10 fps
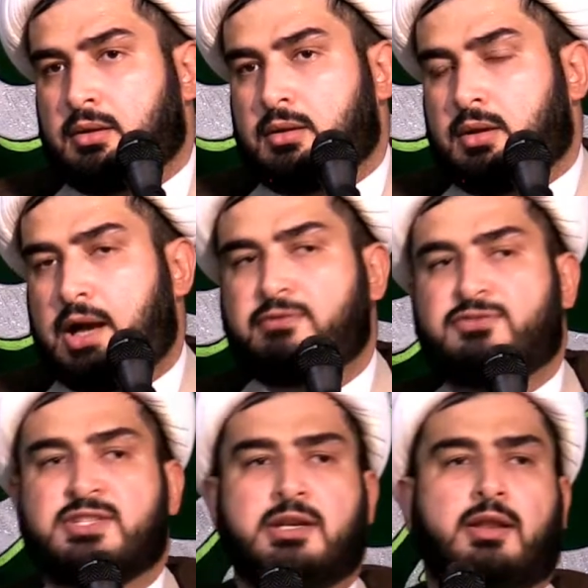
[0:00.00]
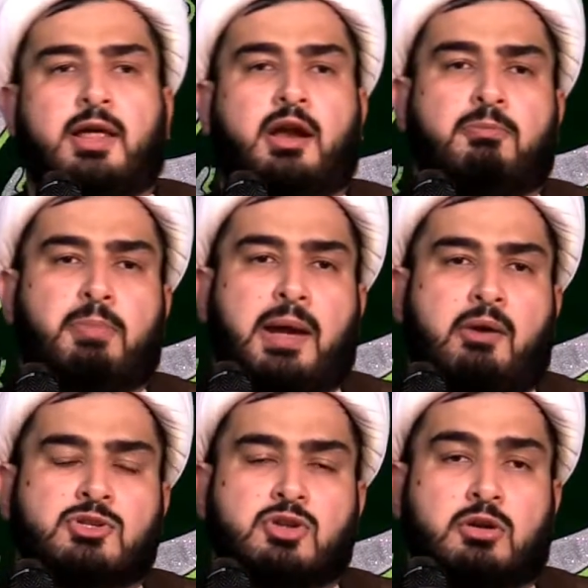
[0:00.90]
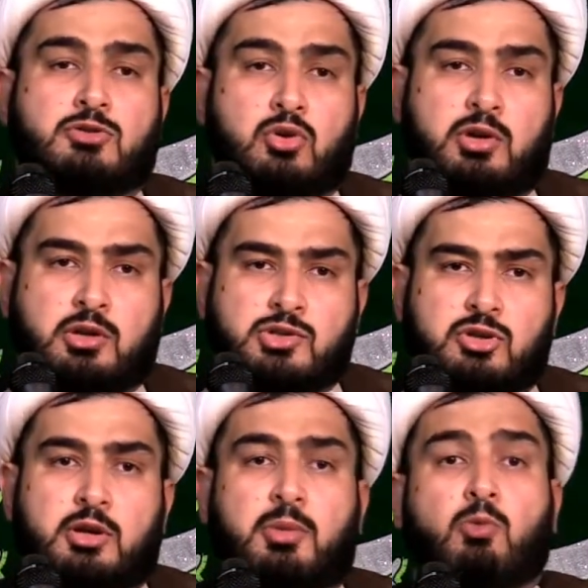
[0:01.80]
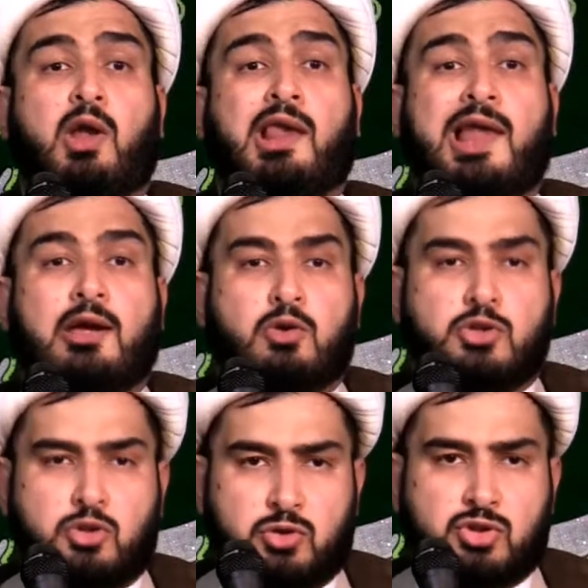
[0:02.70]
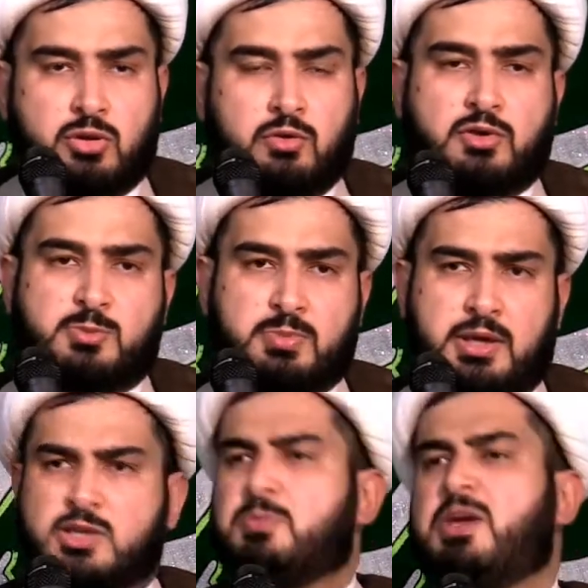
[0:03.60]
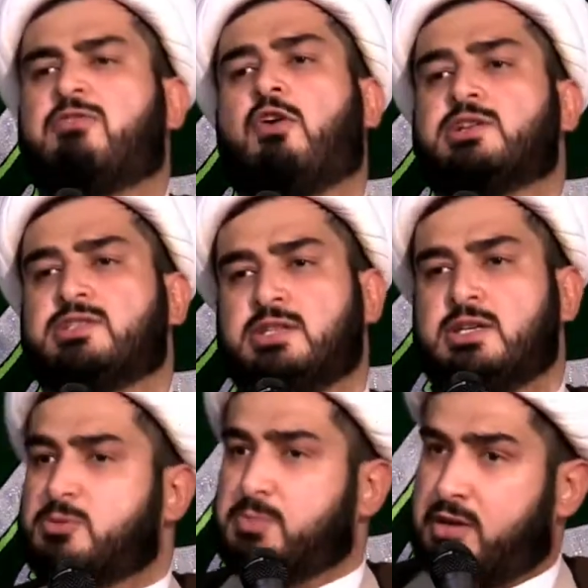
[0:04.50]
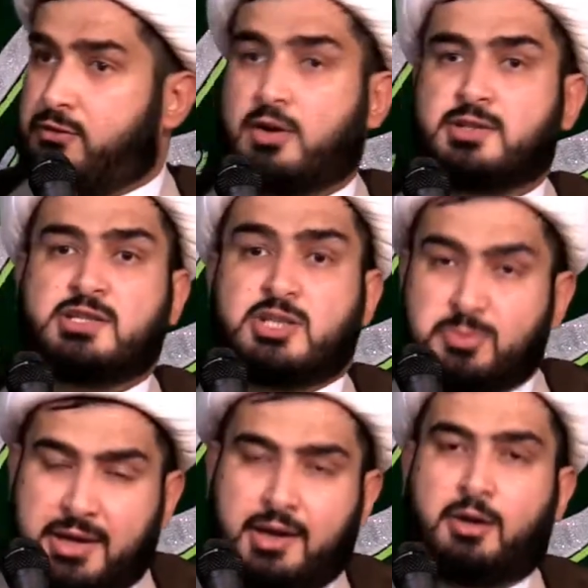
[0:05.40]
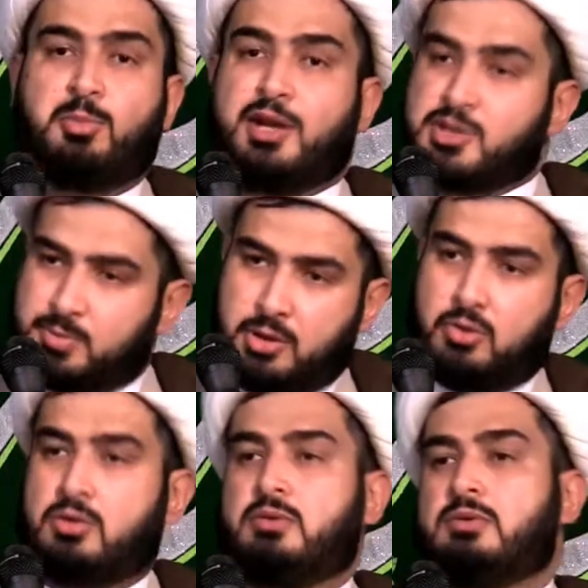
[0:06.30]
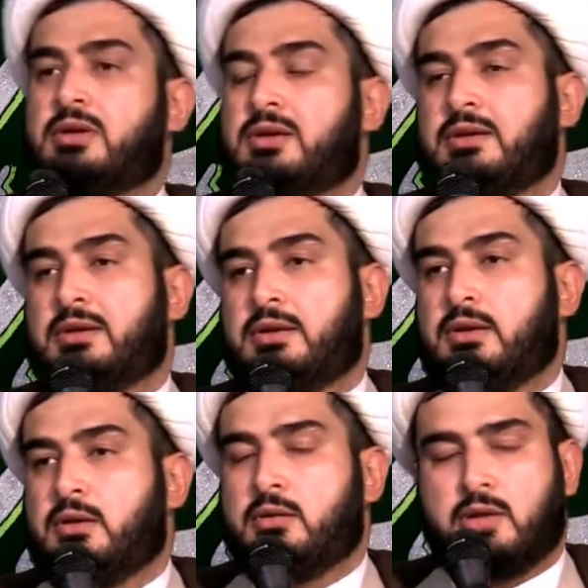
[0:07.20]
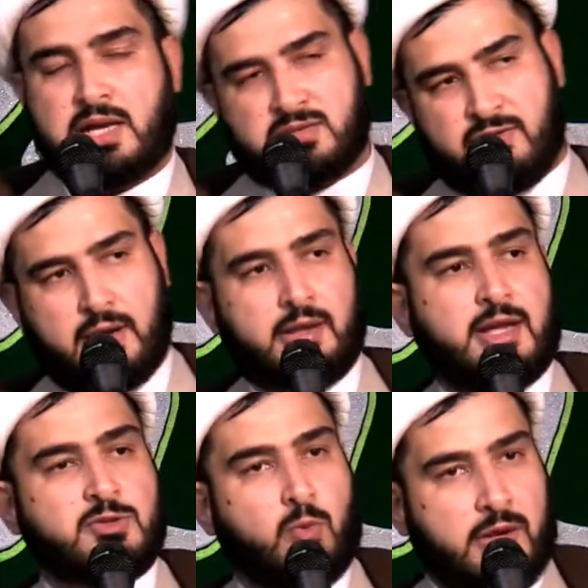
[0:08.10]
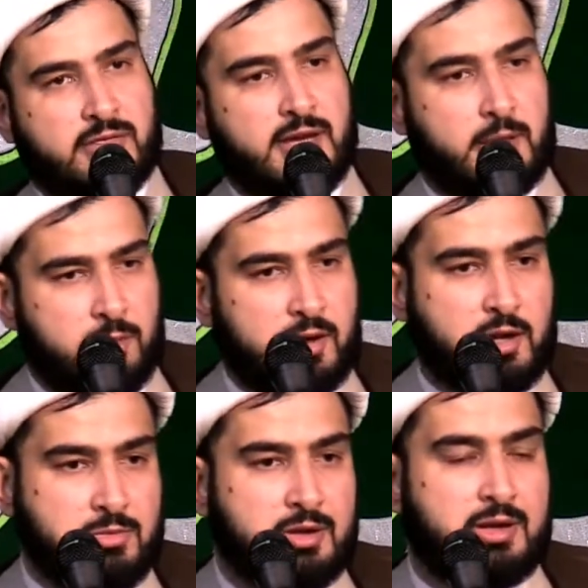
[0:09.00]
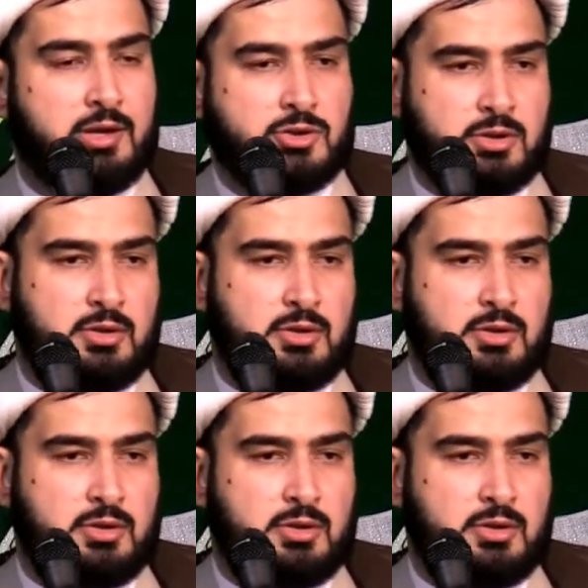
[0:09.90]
I've seen a lot of parents are so concerned about what language your children speak. Speak Farsi, speak Arabic, speak Urdu. That's fine. That's one thing about communication.